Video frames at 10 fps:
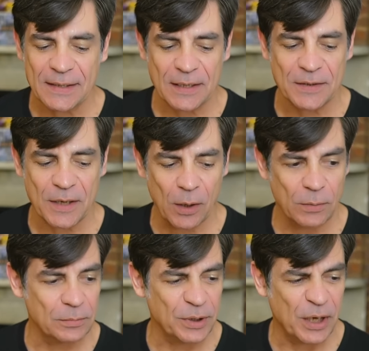is its
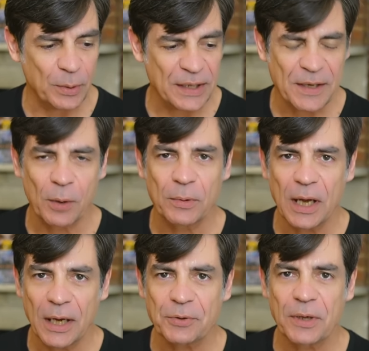own, you know, its own
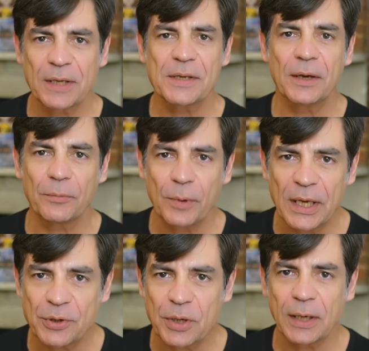country, its own
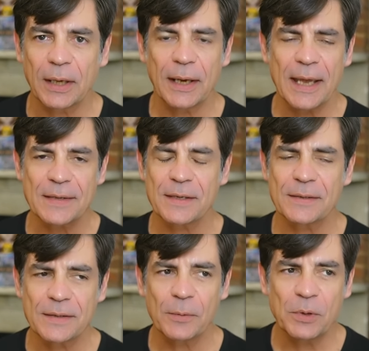region. It has
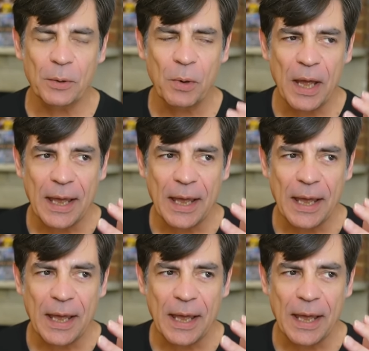its, you know.